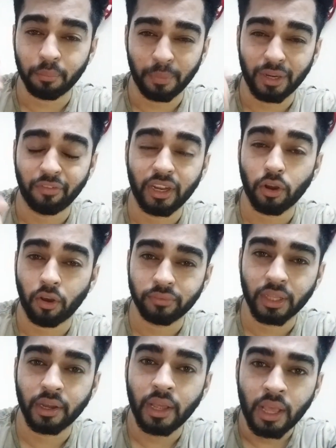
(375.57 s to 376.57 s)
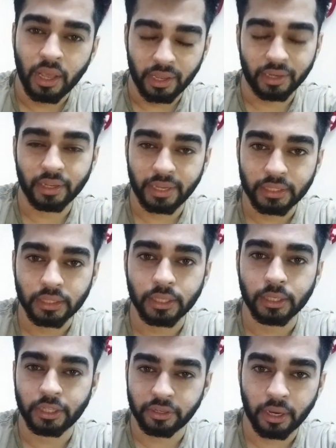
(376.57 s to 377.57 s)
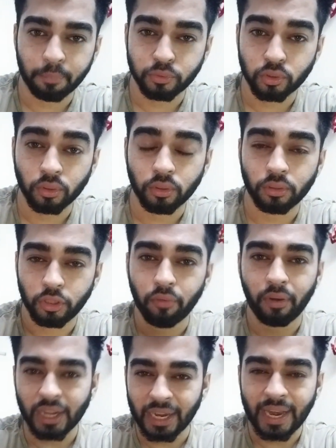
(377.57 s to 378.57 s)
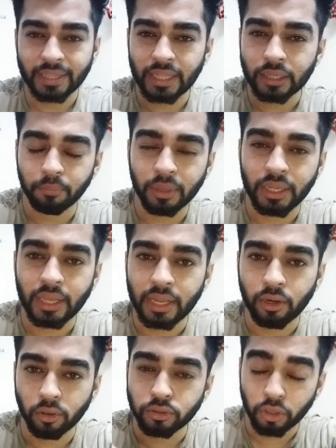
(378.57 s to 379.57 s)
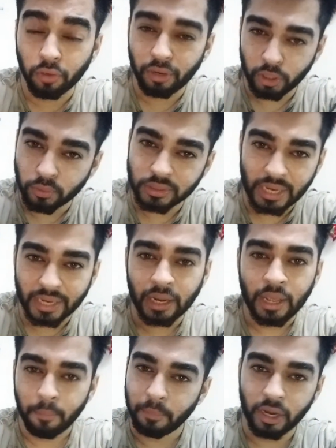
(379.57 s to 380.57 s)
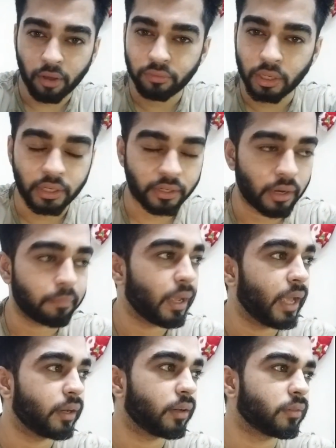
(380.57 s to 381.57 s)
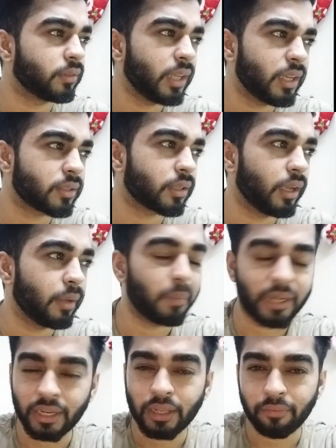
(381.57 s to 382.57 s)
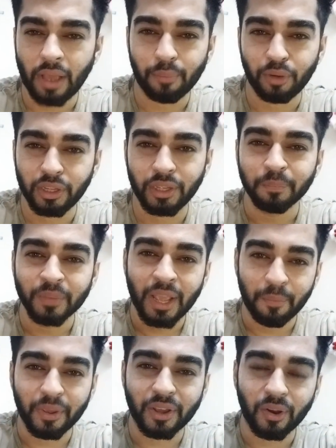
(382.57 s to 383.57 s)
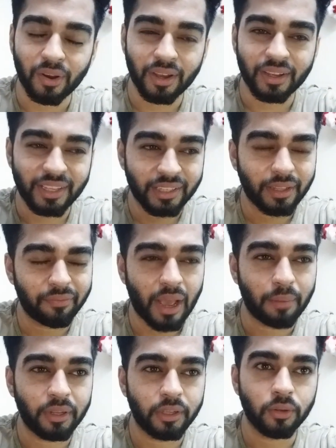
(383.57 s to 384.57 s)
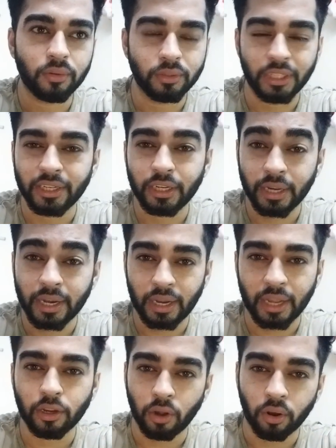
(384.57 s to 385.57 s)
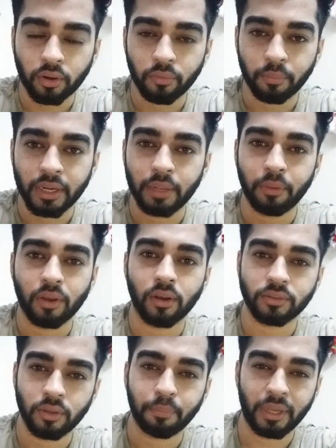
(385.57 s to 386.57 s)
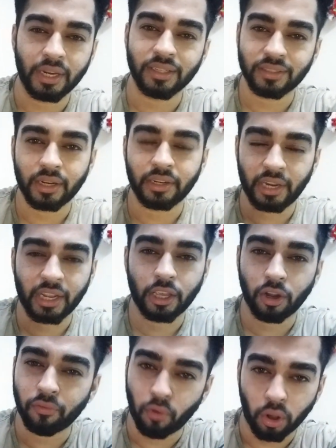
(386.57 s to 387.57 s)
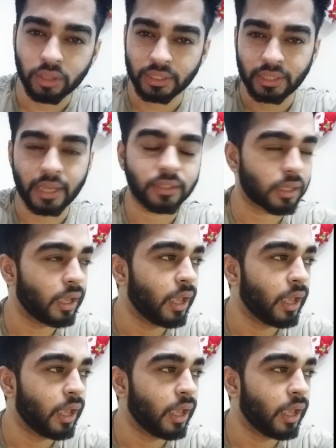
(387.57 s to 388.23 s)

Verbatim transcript: between of the in the trip, so you will collect that money, and also you will use that mid of the trip. And yes, but in a family, because in the family you didn't get like lot of money, because your parents are take care of all the things.